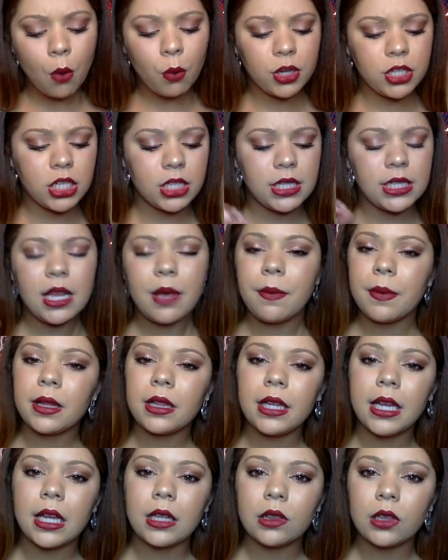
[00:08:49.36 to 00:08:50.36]
which is
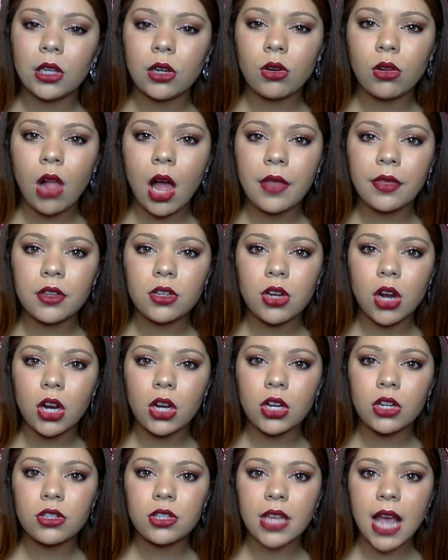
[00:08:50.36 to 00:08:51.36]
typically a little on the
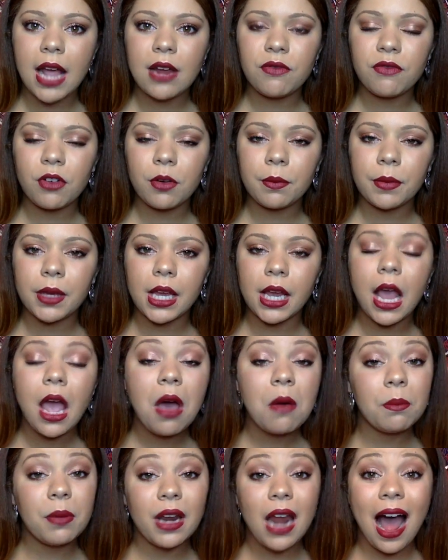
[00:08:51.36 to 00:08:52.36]
darker side for me,
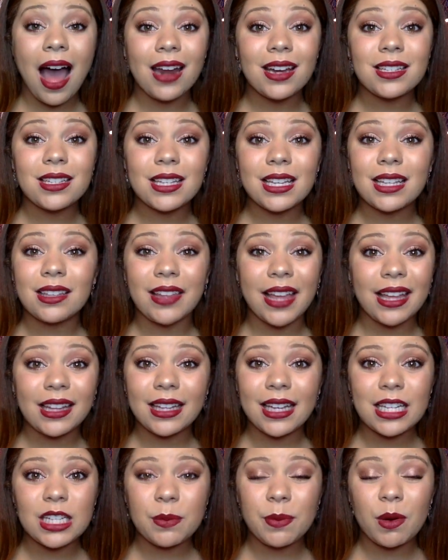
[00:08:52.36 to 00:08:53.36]
but honestly,
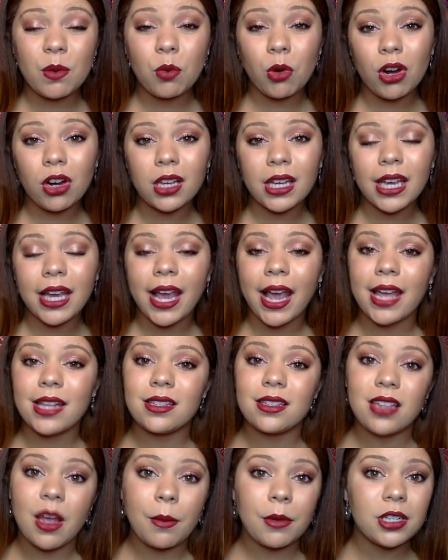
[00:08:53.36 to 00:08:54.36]
lately it's been working.
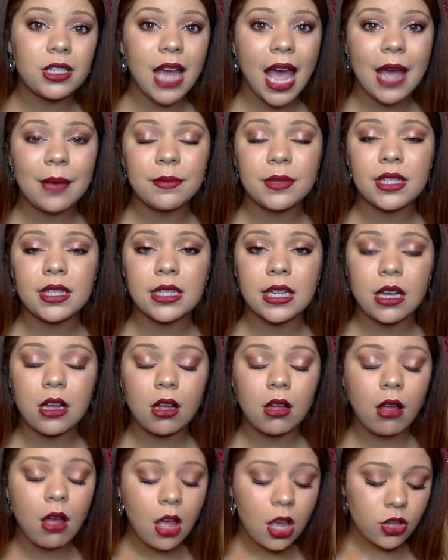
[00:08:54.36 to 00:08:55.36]
It's summertime
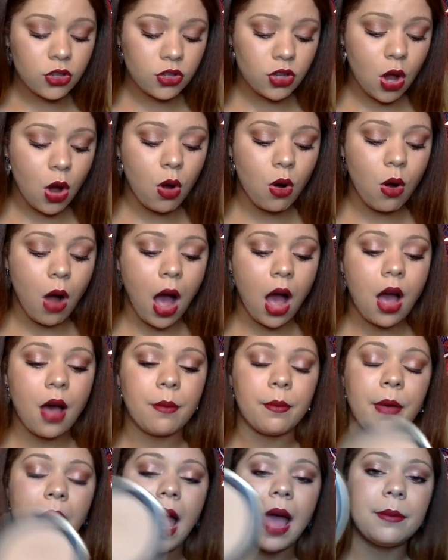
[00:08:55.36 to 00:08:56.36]
still, so
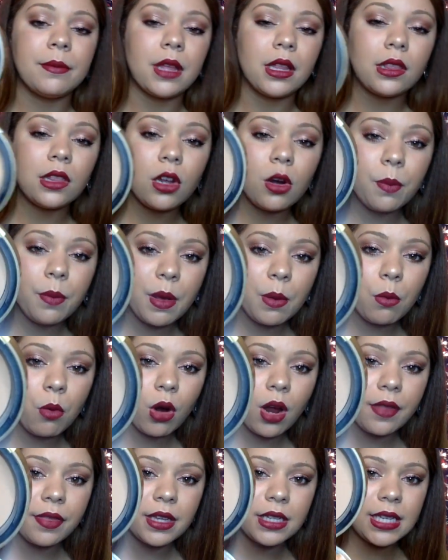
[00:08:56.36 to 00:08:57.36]
I'm a little bit more
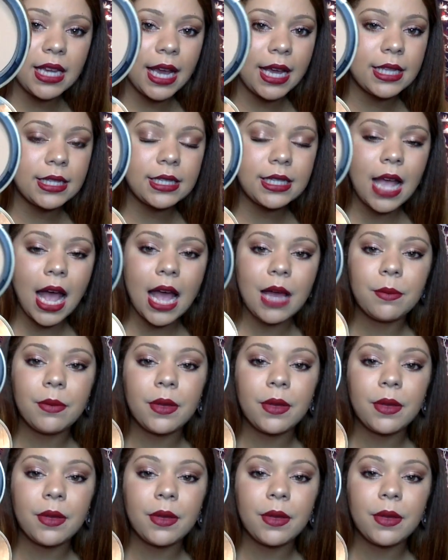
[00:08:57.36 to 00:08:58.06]
on the tan side,